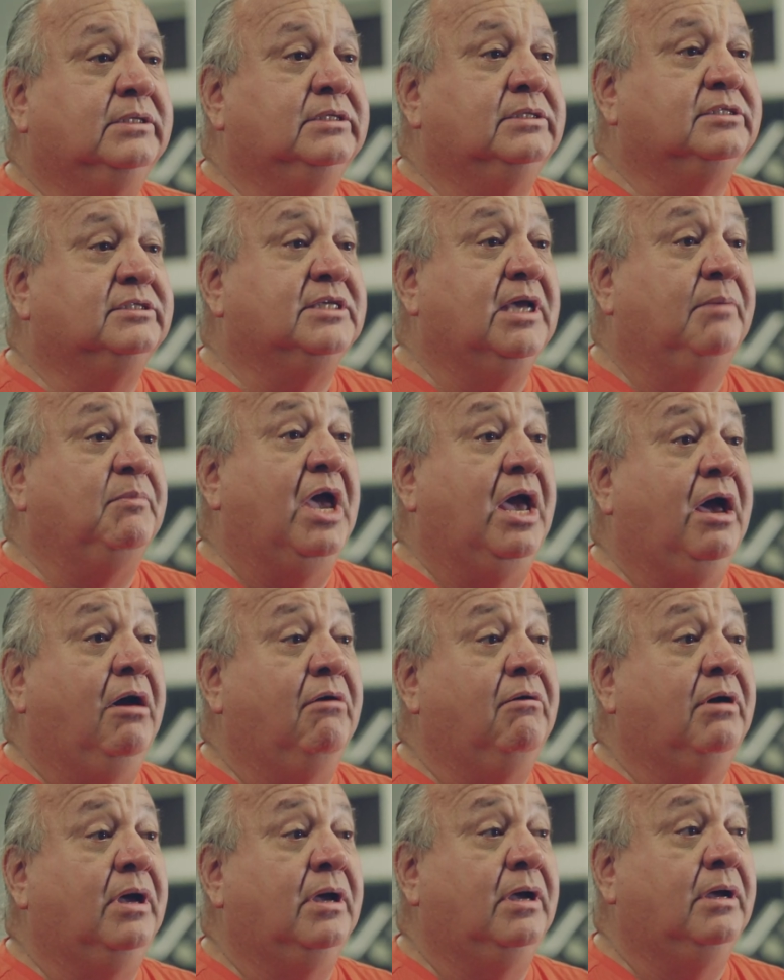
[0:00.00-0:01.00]

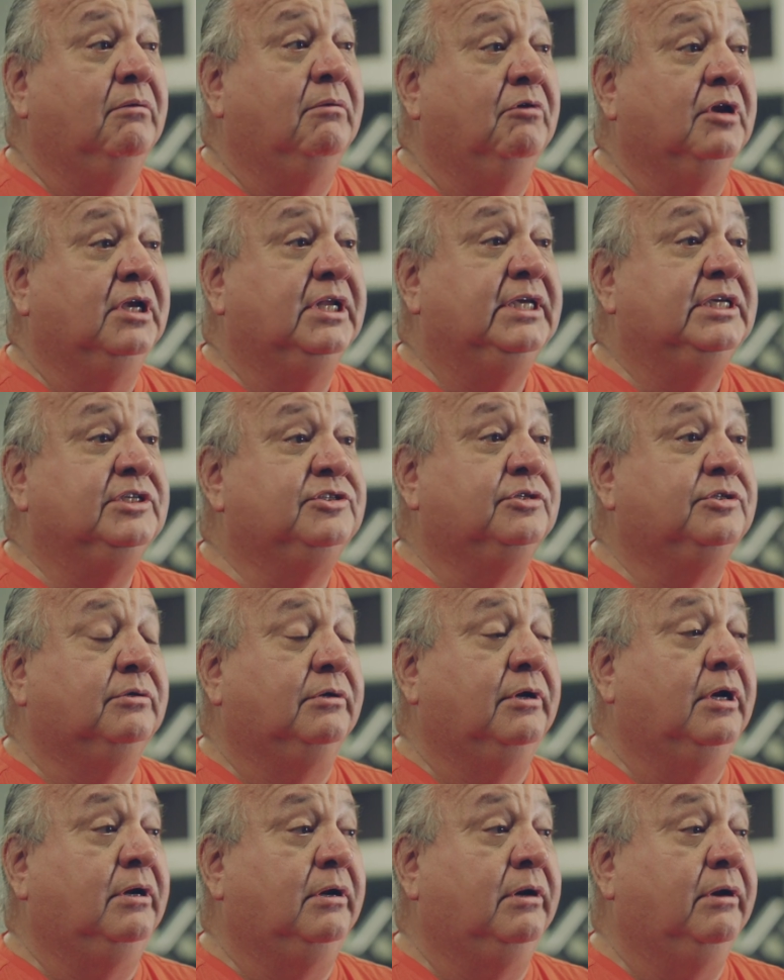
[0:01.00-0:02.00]
somehow a release
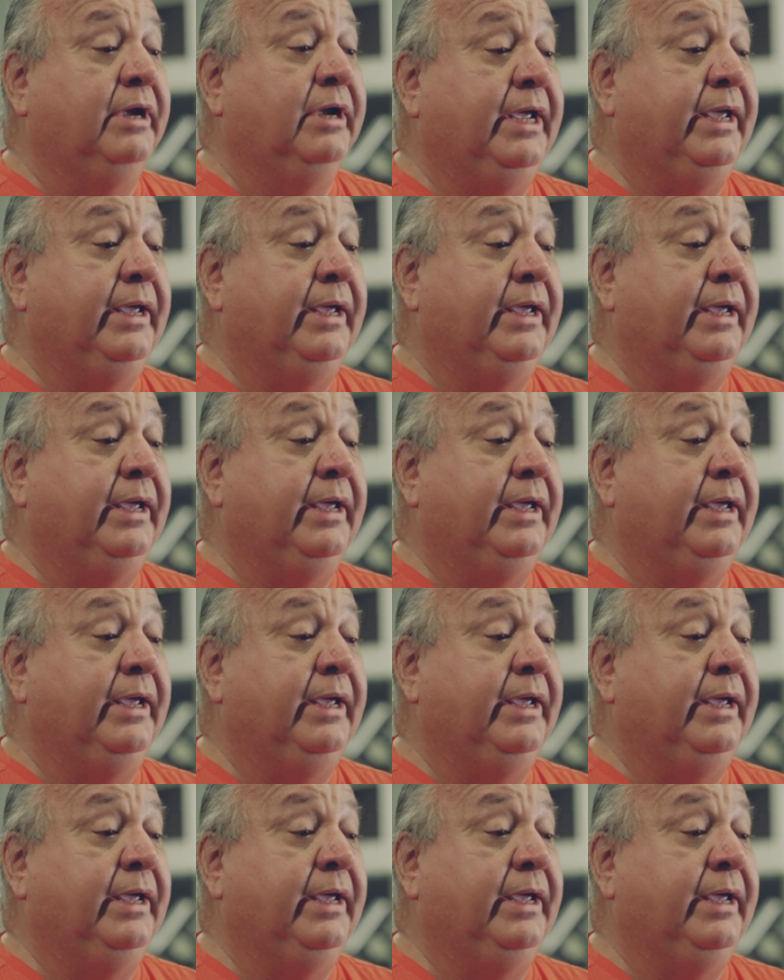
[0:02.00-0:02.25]
or